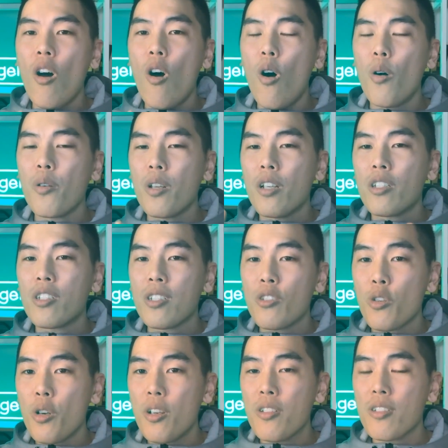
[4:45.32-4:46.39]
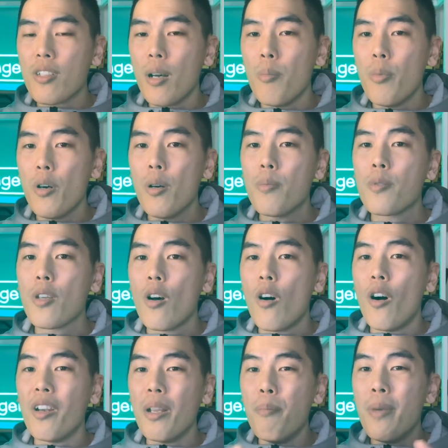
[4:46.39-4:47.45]
on certain suburbs,
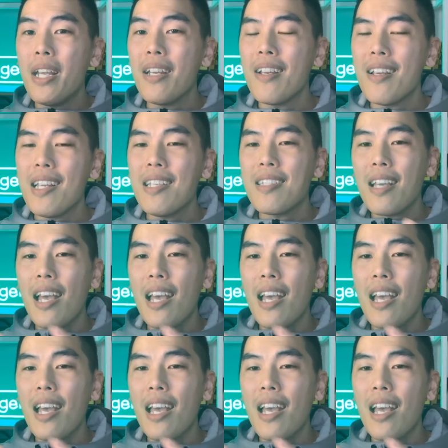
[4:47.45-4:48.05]
on amenities